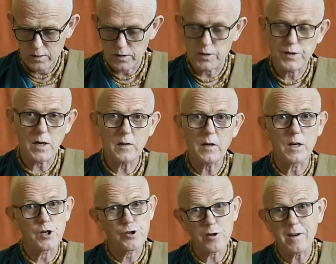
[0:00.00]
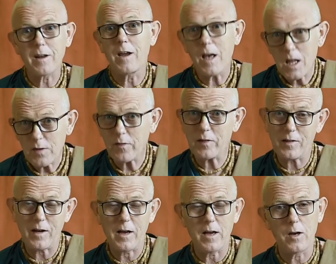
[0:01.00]
Yujante Shradayan
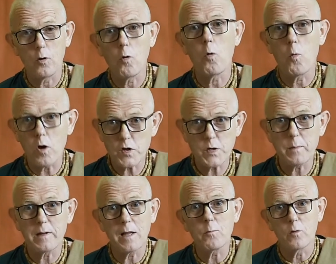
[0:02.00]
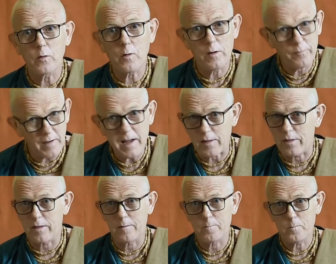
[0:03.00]
Vitaha, and who are worshipping them with great
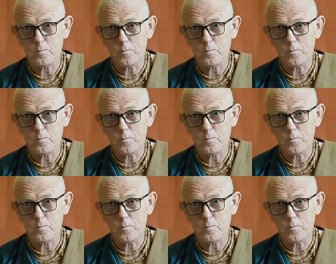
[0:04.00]
faith.